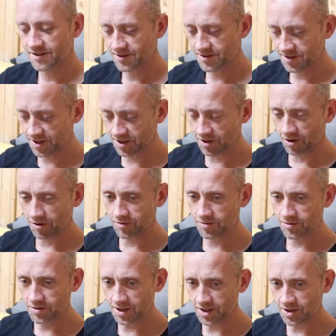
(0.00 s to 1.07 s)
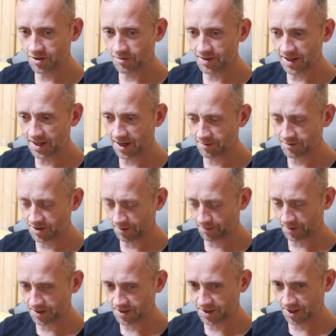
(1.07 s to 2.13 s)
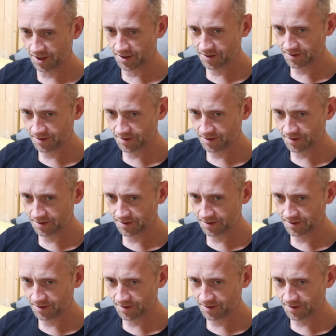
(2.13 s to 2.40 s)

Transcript: There you go. Eat your wee um, supper, son.